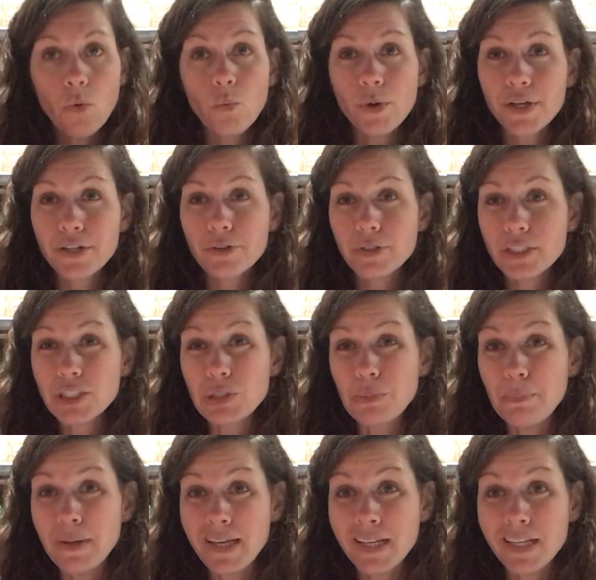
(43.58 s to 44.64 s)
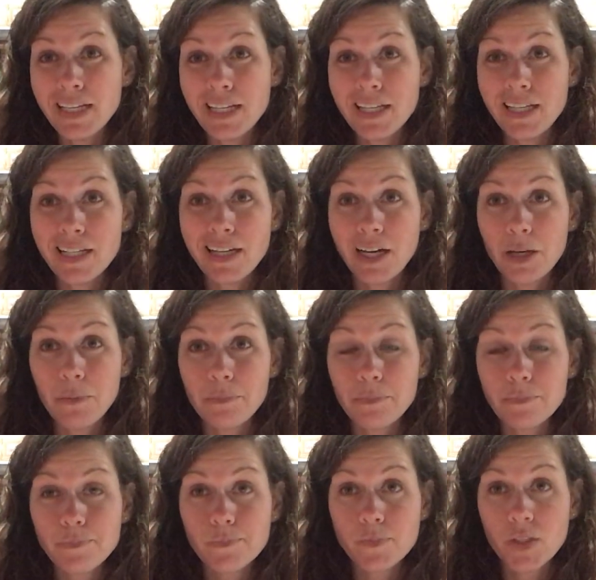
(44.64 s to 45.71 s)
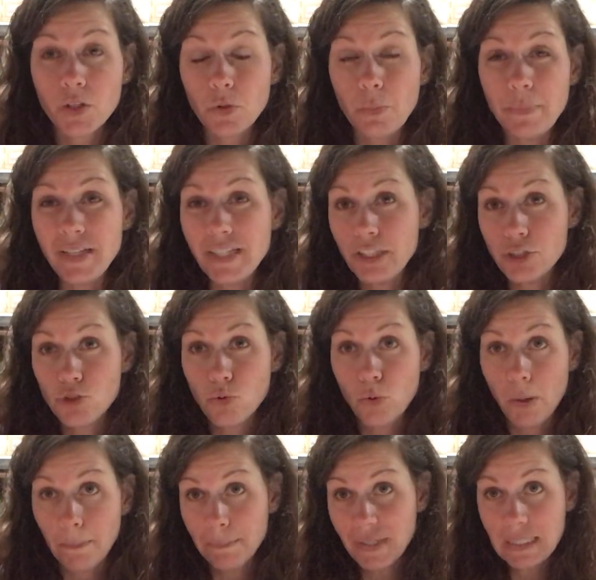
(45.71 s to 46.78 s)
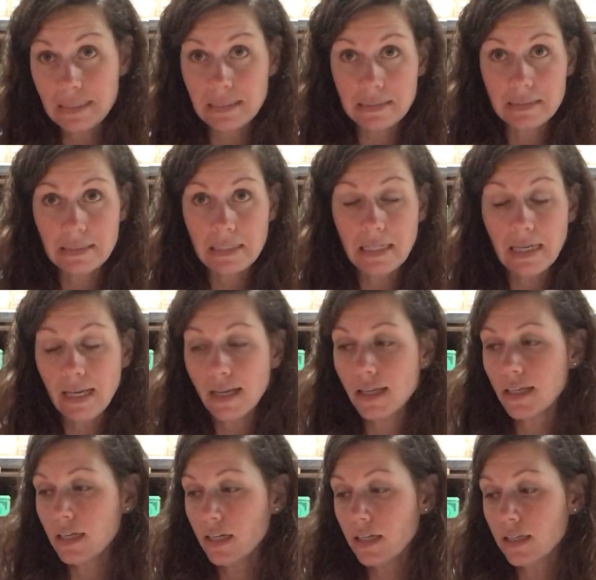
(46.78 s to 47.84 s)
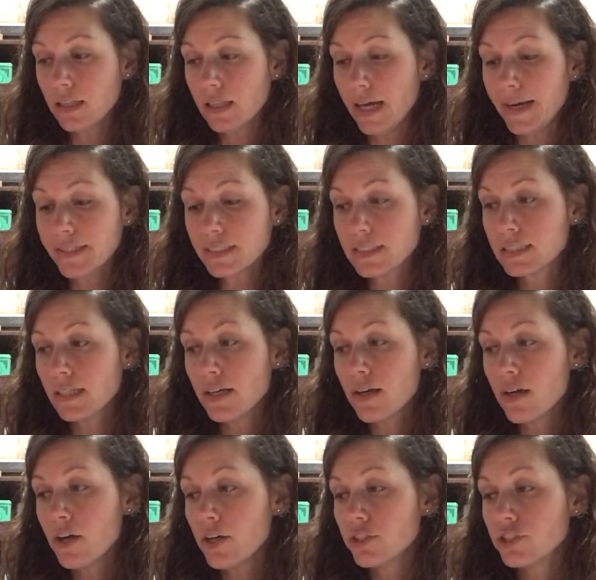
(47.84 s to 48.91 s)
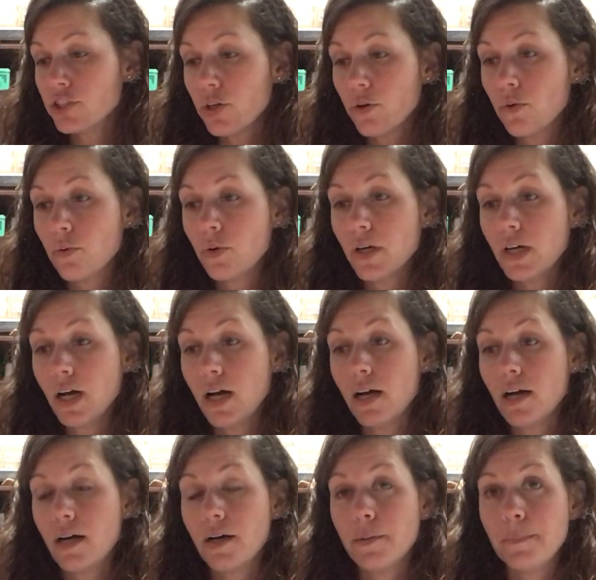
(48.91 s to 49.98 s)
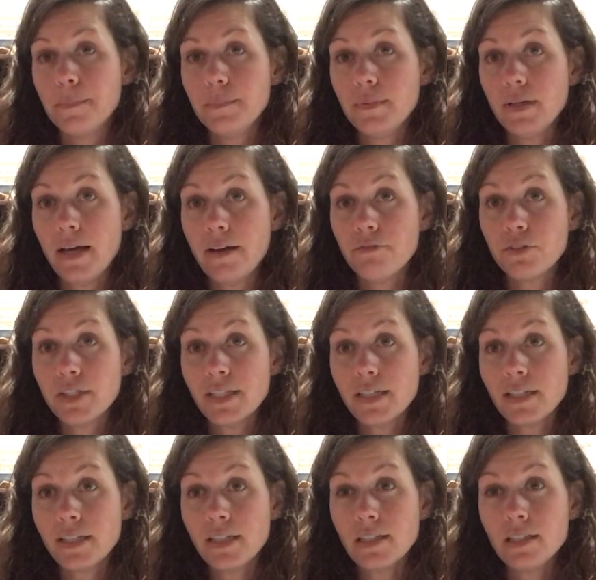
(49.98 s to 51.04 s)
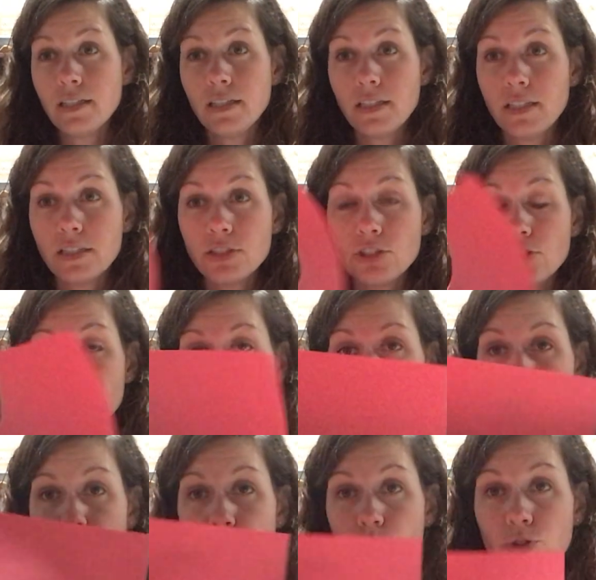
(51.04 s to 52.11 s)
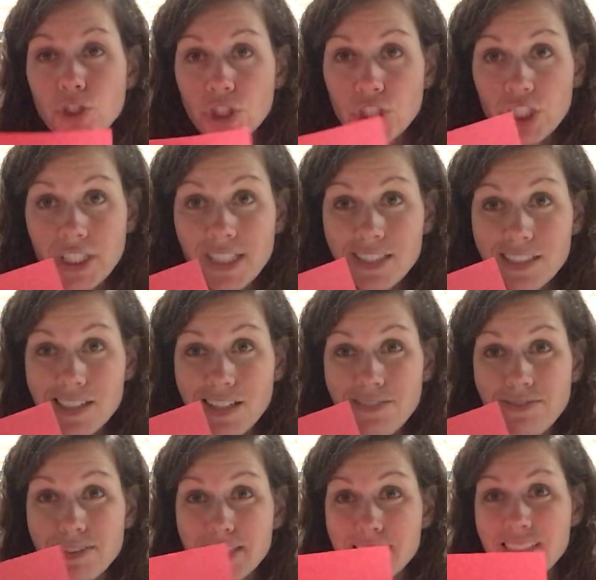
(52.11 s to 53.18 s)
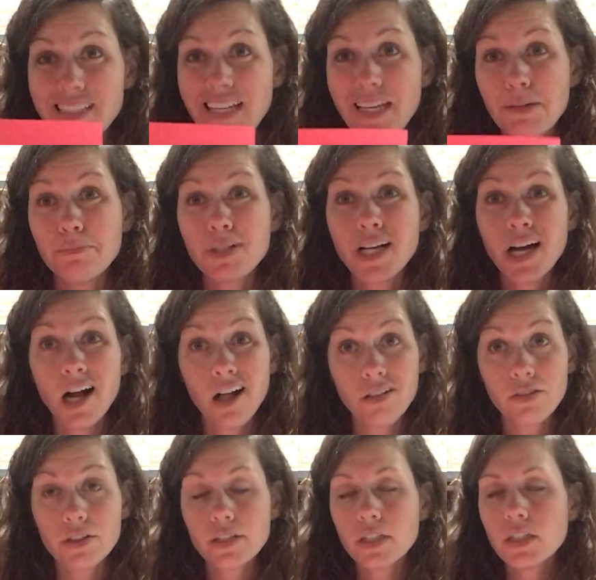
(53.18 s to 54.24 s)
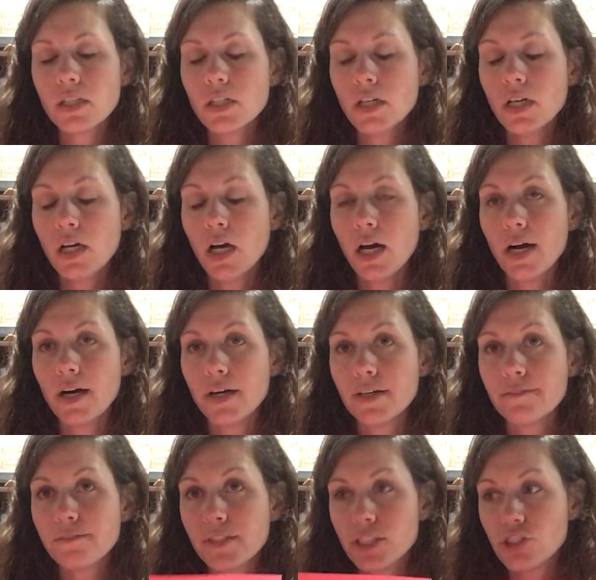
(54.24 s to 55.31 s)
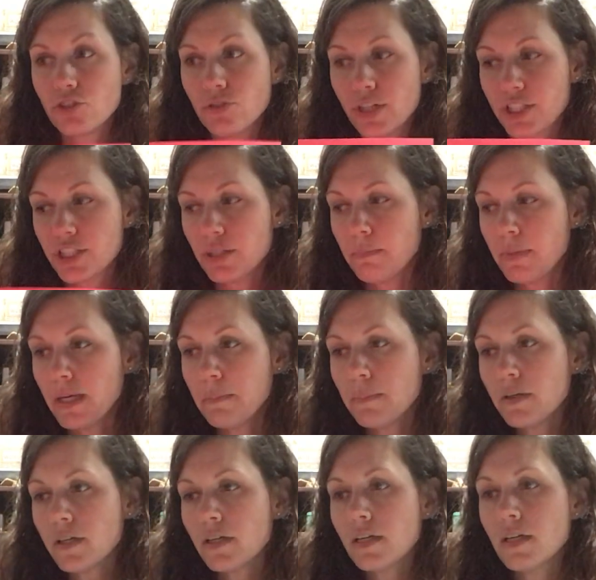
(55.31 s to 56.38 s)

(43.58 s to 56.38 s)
We are going to make a little mini trumpet today in class. So every kid needs 2 sheets of the same color of construction paper.